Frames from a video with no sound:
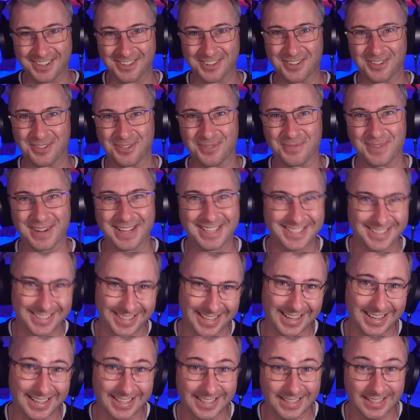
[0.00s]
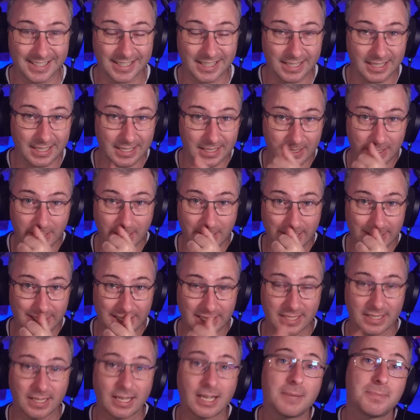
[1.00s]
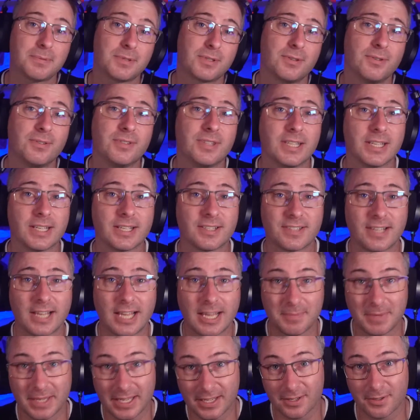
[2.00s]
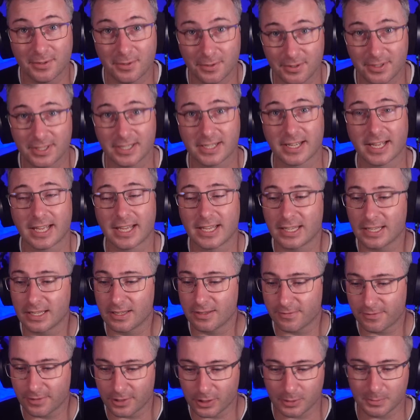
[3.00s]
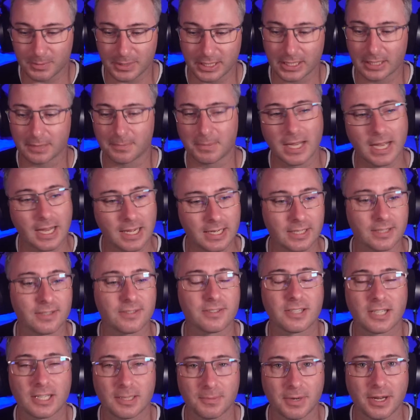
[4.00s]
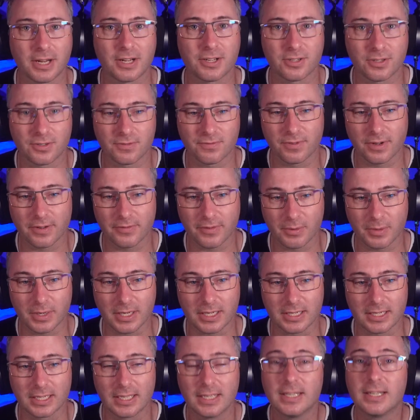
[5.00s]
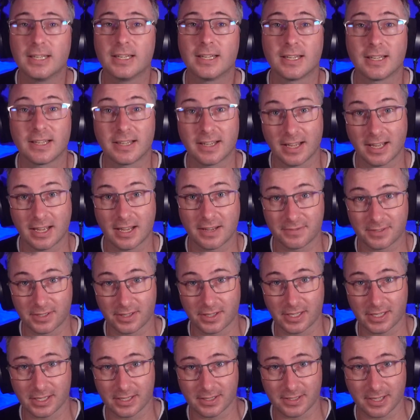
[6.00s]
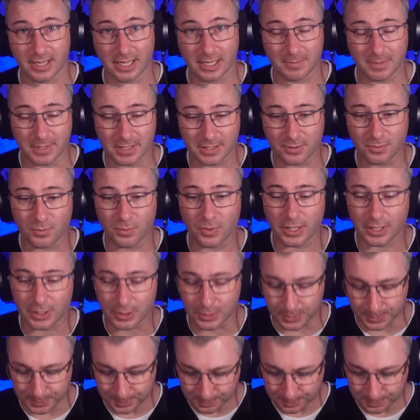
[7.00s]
Wednesday night up to the exam, including a follow-up little party and celebration for everyone after the exam as well.